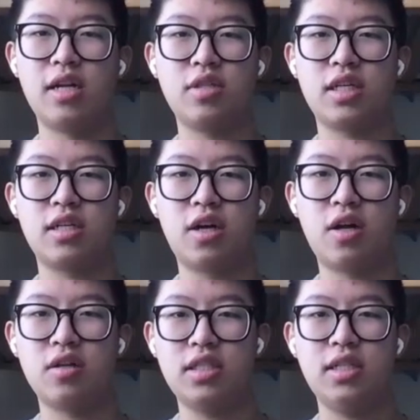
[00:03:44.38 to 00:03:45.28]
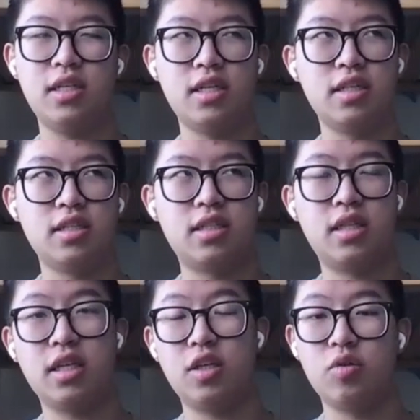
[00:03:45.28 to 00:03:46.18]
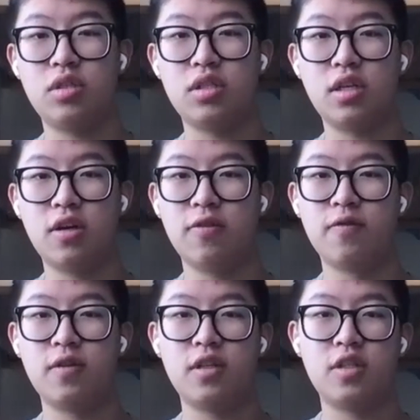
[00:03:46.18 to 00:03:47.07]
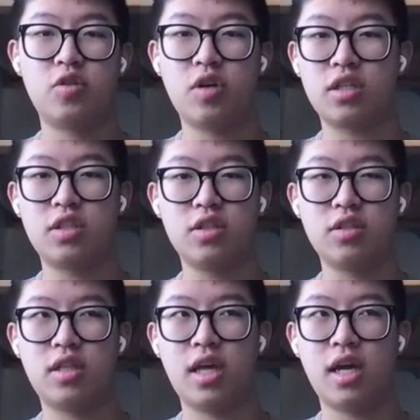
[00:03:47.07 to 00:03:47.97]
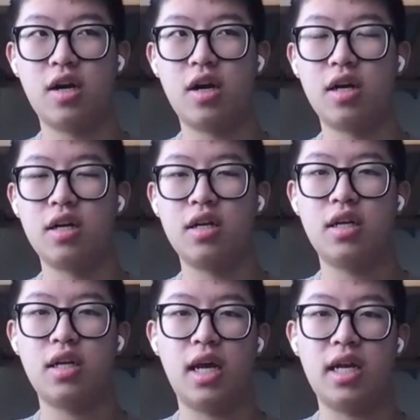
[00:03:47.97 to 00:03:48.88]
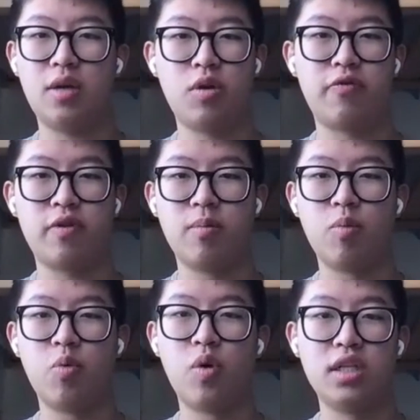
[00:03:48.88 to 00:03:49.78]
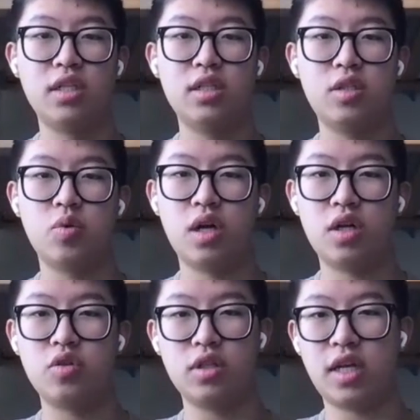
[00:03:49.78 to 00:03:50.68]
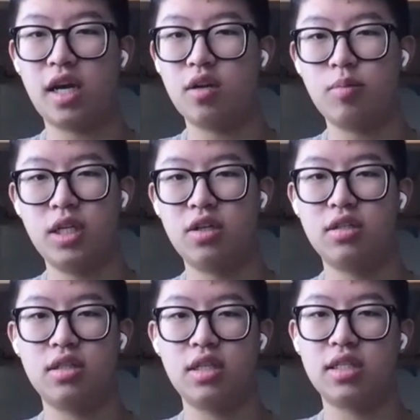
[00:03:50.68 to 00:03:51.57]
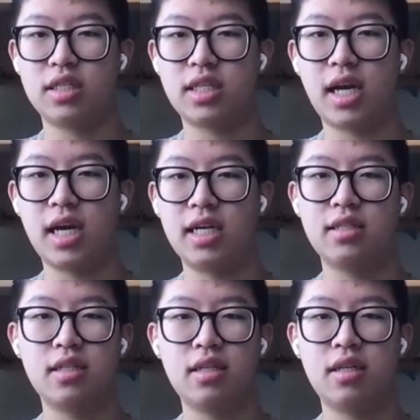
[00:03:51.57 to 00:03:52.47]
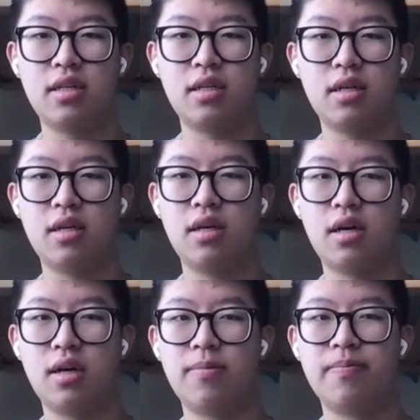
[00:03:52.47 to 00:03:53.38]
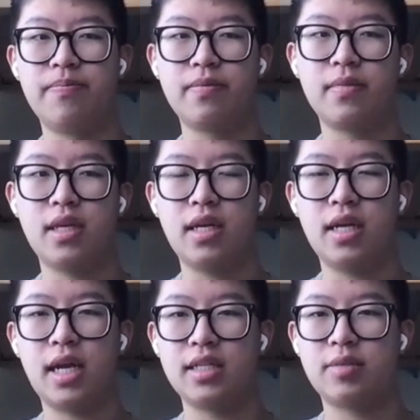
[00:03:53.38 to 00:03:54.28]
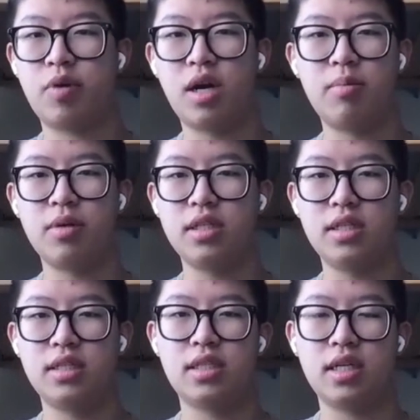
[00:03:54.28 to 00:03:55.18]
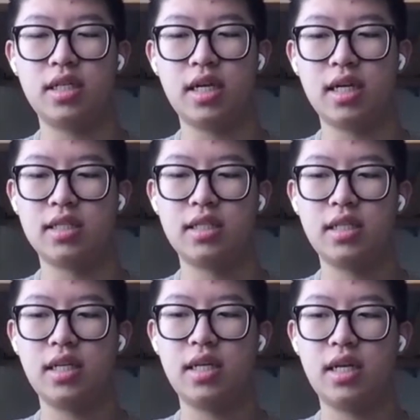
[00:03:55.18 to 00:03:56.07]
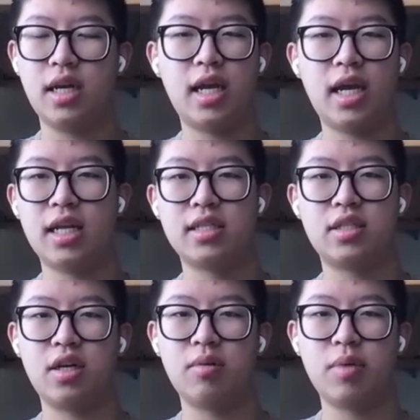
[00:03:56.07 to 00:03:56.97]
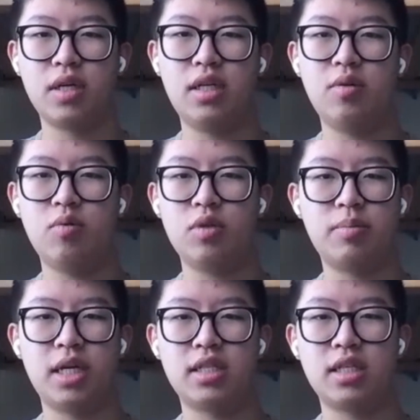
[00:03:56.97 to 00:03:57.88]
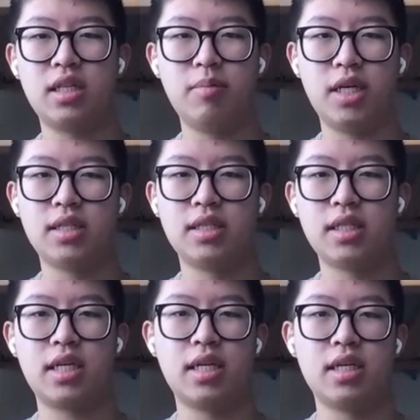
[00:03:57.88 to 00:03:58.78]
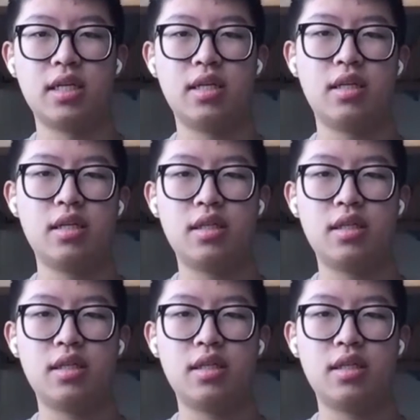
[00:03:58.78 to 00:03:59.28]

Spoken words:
nanotechnology is the use of structures that are anywhere from 1 to 100 nanometers in size. Um, it has properties such as enhanced solubility, which basically means it can